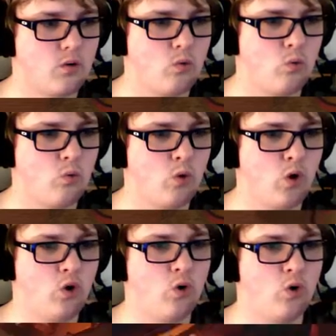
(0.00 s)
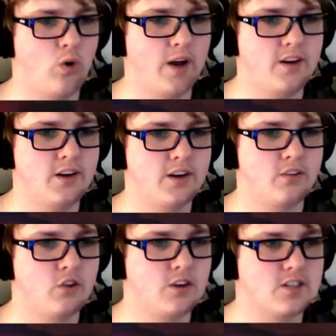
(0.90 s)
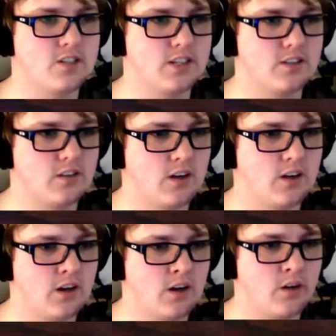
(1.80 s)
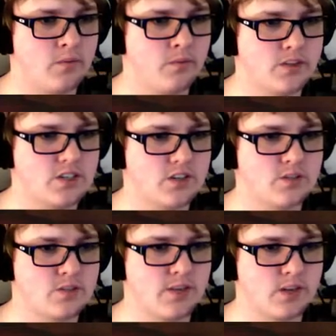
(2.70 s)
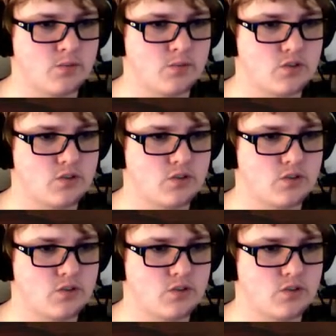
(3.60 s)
Whoa, I did not even realize that. Let's sell some items.